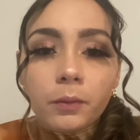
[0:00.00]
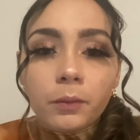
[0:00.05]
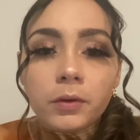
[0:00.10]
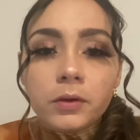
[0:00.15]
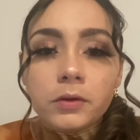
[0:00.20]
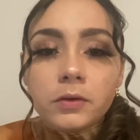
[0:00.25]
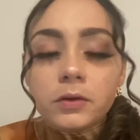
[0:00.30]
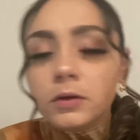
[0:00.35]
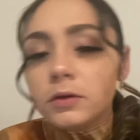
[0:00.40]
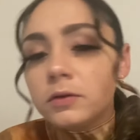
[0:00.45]

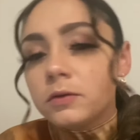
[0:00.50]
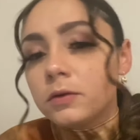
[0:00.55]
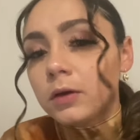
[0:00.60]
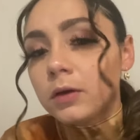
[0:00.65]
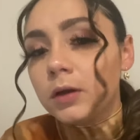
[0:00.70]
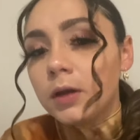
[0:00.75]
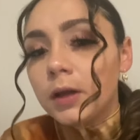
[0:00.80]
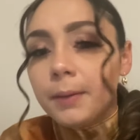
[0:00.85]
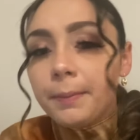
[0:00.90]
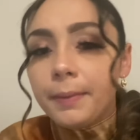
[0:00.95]
was
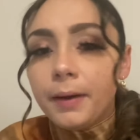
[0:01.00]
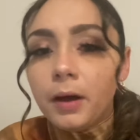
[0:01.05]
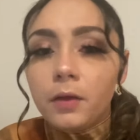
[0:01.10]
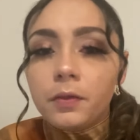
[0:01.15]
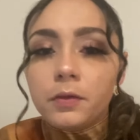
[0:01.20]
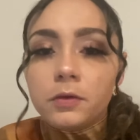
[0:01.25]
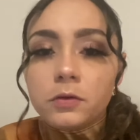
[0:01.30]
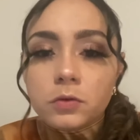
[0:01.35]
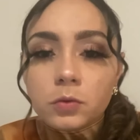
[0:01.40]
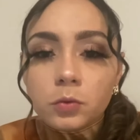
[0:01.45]
concerning
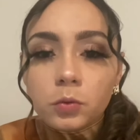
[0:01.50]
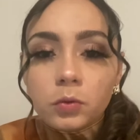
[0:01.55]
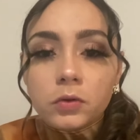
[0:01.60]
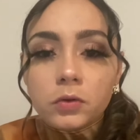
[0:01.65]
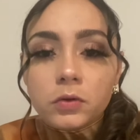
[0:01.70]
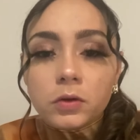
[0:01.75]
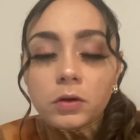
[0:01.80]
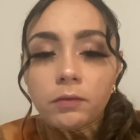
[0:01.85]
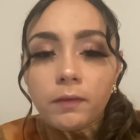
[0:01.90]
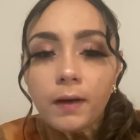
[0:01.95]
about the schools
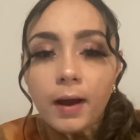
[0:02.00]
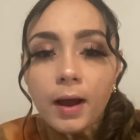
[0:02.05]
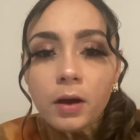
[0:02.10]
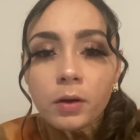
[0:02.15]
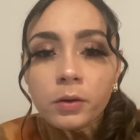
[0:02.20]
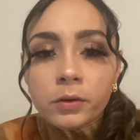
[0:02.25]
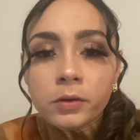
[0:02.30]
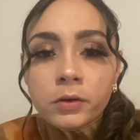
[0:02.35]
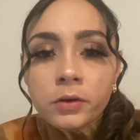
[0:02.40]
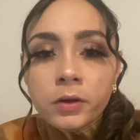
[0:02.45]

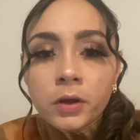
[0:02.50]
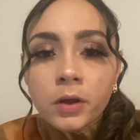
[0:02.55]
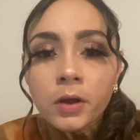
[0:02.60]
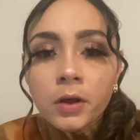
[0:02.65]
around